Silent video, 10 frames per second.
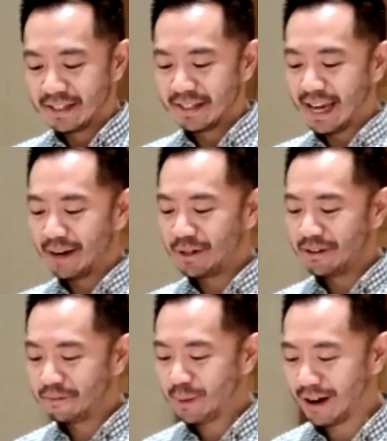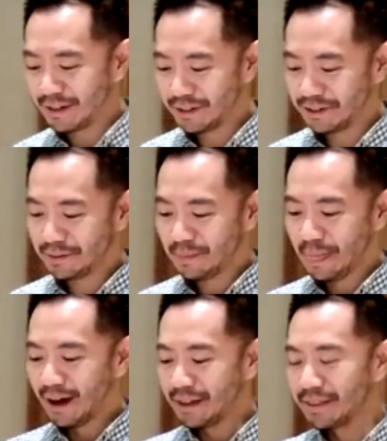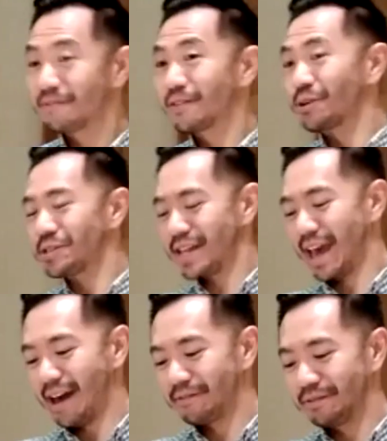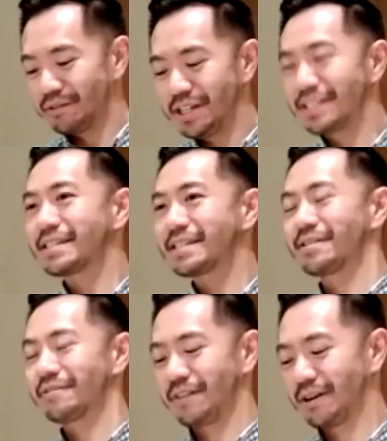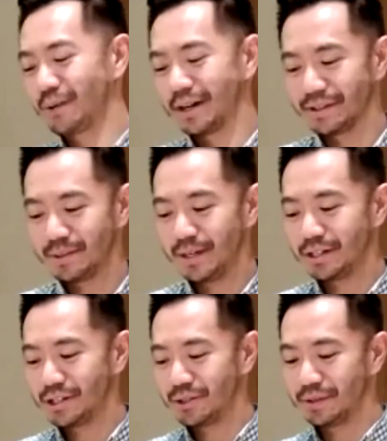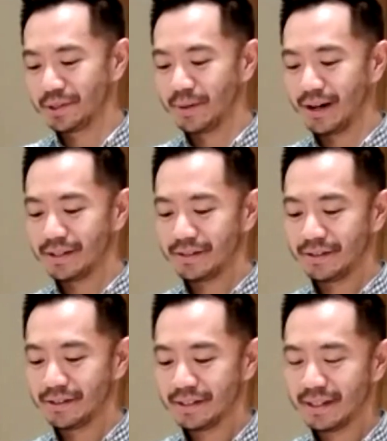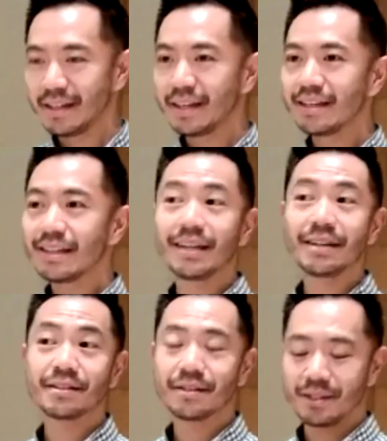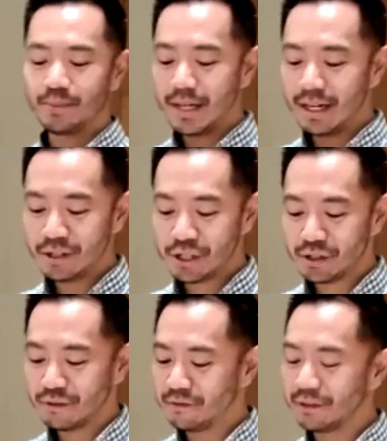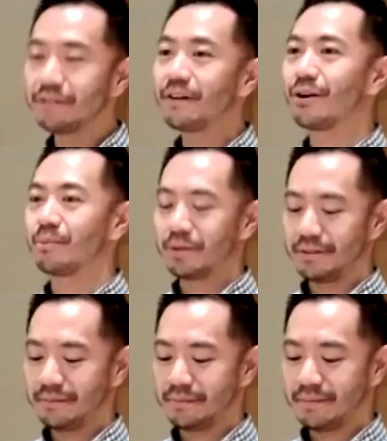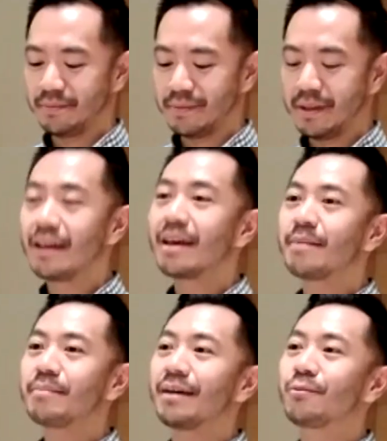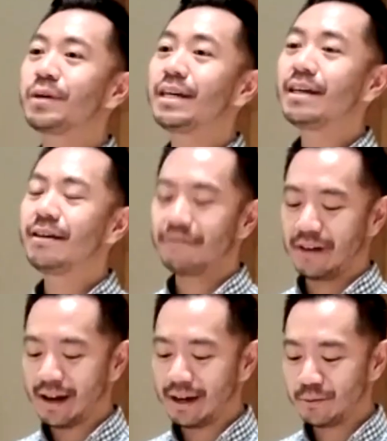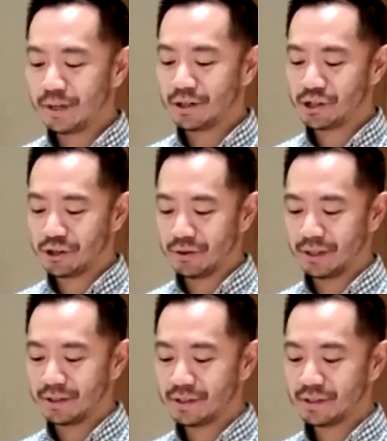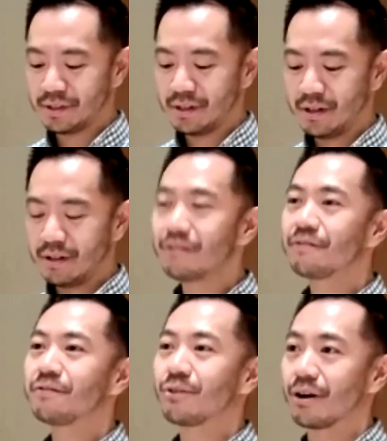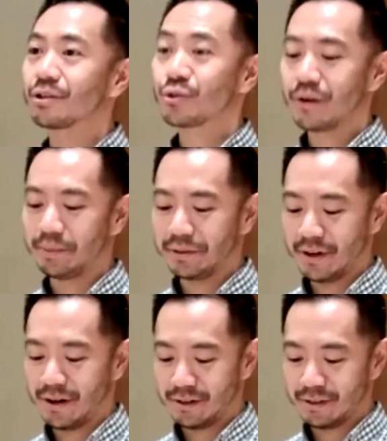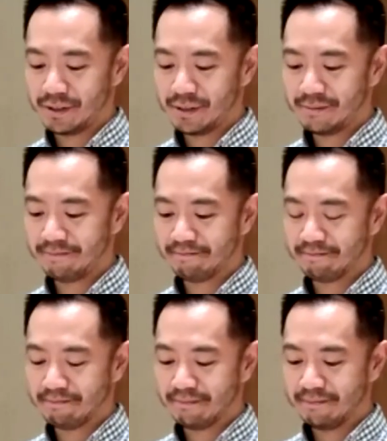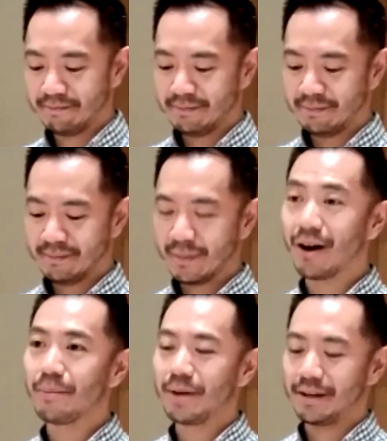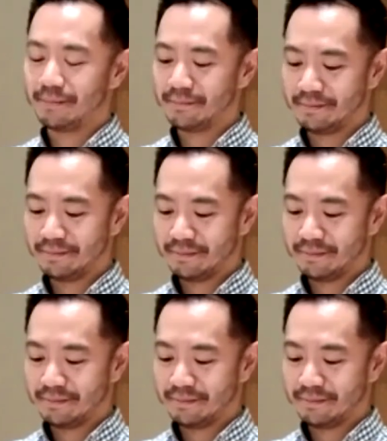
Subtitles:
Today we've pondered on the first half of Jesus' farewell speech to his apostles. It is a speech full of hope. May we find reassurance for our troubled hearts. Amen.